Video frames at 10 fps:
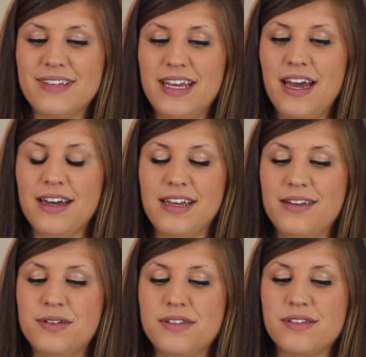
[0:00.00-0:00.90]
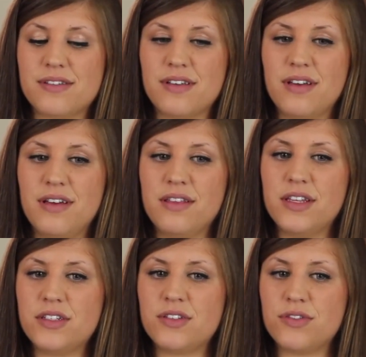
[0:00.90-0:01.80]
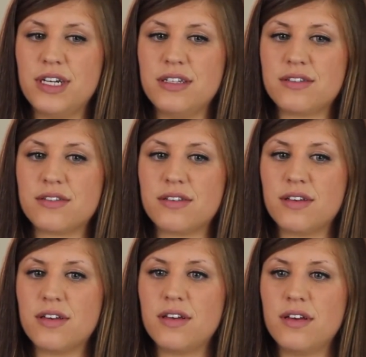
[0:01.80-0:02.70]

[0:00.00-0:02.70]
yeah, it was the streets.